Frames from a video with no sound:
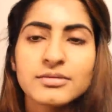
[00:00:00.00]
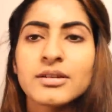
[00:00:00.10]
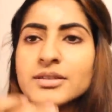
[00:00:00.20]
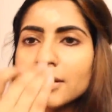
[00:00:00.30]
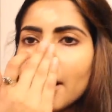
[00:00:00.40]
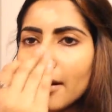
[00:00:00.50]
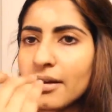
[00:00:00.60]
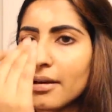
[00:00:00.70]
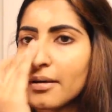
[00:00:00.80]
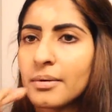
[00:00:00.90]
So I just
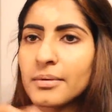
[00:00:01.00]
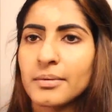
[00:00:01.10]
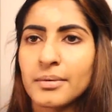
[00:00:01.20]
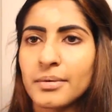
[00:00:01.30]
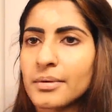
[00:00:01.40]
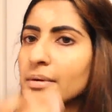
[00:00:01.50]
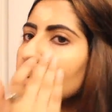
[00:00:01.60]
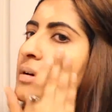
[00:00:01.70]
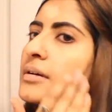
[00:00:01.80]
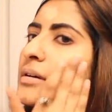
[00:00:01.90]
kind of
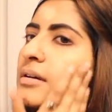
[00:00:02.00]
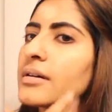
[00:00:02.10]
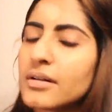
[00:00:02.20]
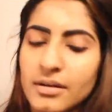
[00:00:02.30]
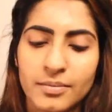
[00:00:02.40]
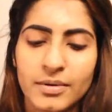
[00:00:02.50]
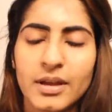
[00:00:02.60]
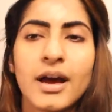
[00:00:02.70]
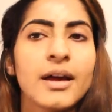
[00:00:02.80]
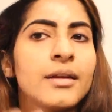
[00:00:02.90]

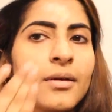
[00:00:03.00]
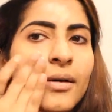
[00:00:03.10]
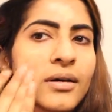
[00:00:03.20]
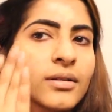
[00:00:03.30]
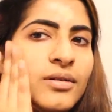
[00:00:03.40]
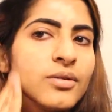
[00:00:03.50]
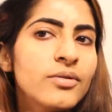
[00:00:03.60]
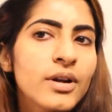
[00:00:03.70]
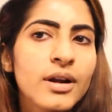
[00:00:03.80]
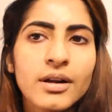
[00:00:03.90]
apply it all
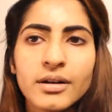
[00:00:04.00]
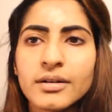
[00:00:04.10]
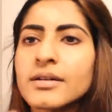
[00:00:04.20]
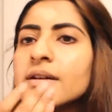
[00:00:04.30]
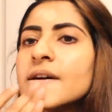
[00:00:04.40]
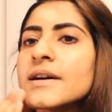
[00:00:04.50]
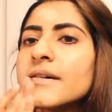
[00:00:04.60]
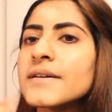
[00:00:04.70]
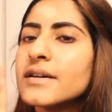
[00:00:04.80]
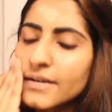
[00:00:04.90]
over,
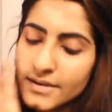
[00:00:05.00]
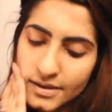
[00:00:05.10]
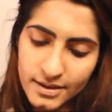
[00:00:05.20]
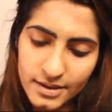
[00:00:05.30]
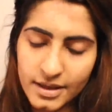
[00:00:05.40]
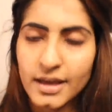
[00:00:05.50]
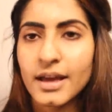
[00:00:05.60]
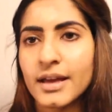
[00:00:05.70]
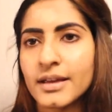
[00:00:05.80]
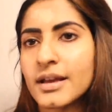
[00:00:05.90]

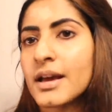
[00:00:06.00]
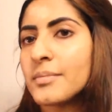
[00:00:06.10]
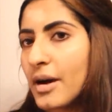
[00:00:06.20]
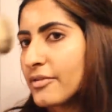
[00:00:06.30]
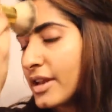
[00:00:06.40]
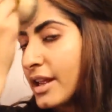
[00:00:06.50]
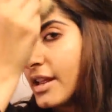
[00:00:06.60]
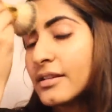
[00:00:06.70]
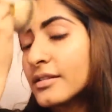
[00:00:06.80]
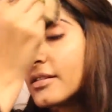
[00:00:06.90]
and I buff it
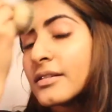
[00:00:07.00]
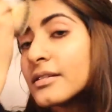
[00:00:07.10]
in.